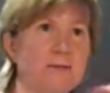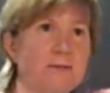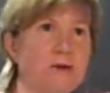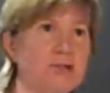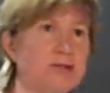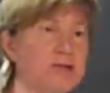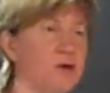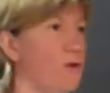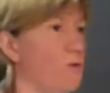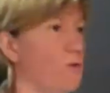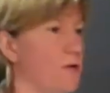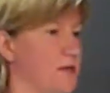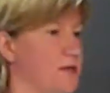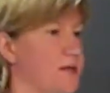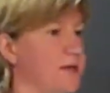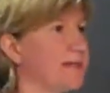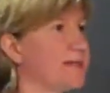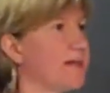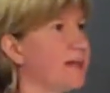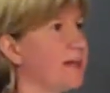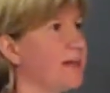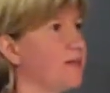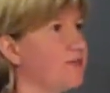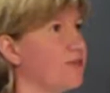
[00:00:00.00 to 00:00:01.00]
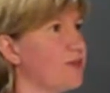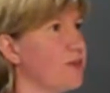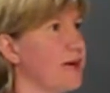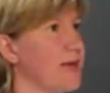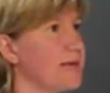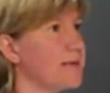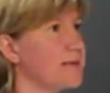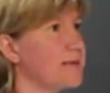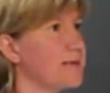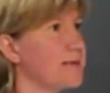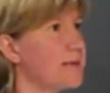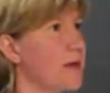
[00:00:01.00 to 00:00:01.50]
and we don't want to settle for
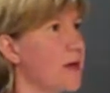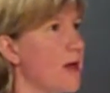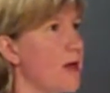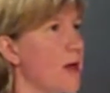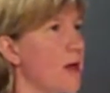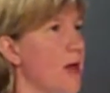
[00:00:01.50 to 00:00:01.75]
less.